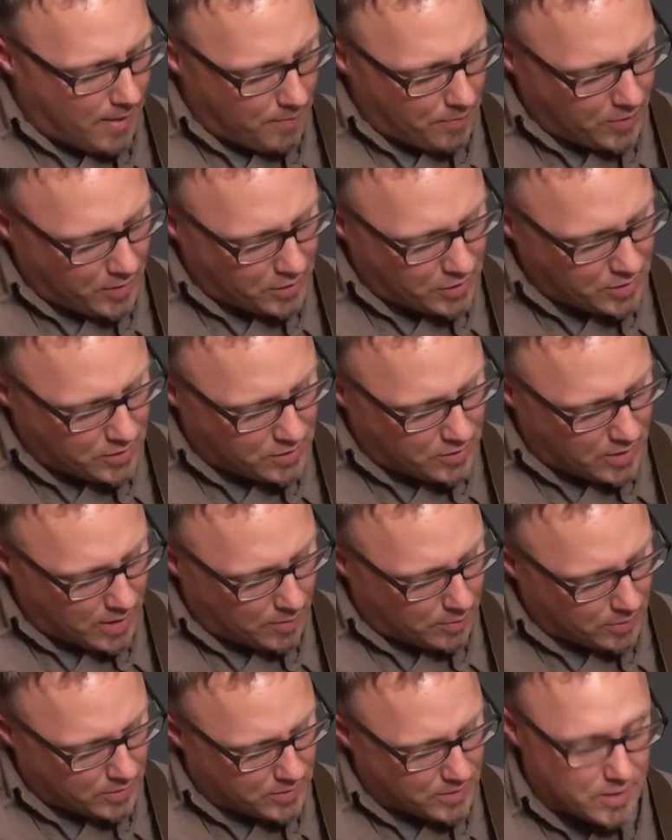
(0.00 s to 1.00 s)
It just
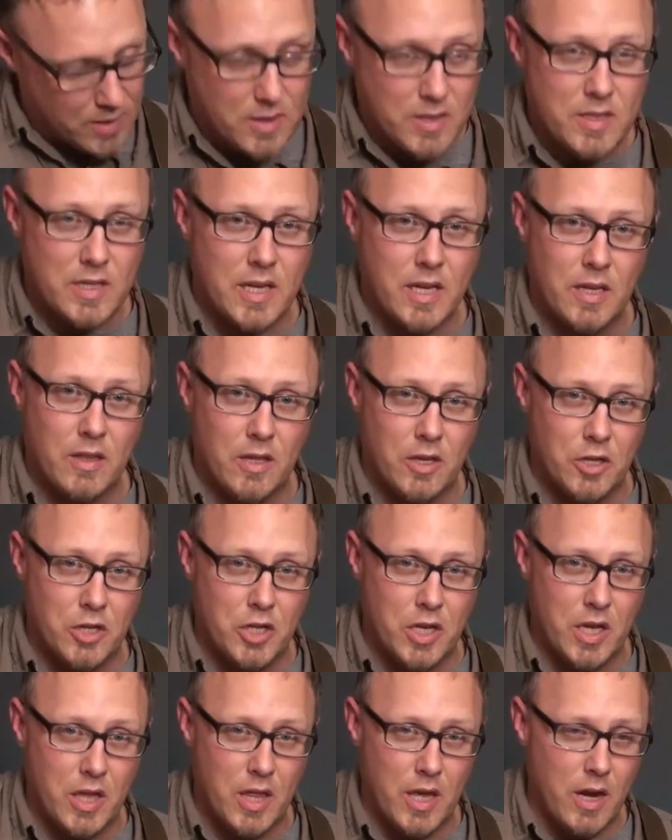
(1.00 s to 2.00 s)
doubles the
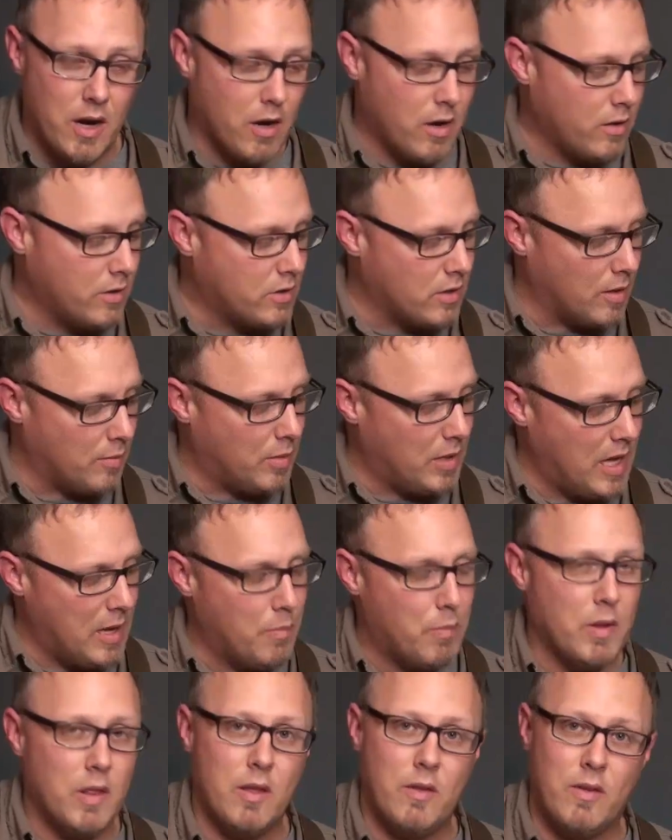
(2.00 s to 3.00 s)
G there, so I'm
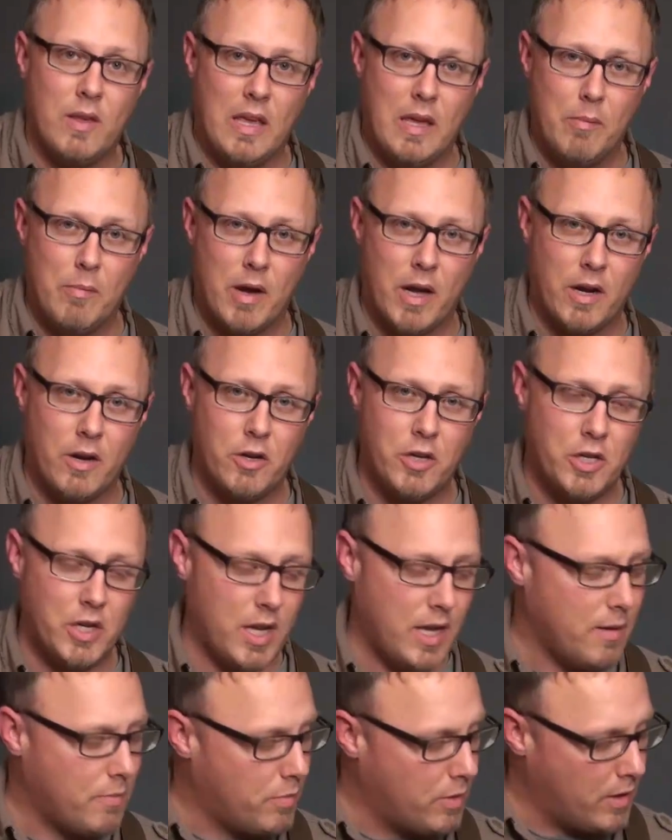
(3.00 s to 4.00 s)
keeping this E minor
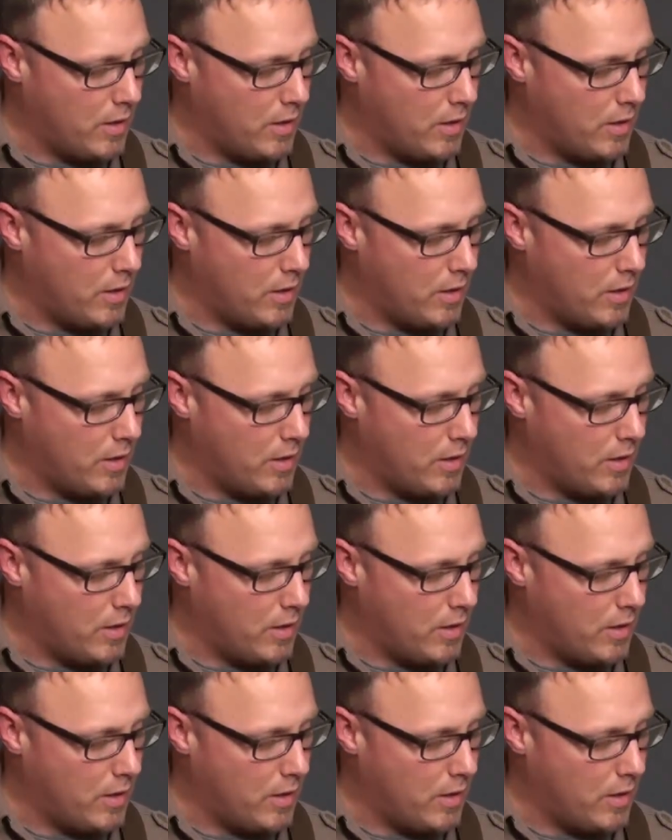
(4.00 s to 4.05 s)
shape.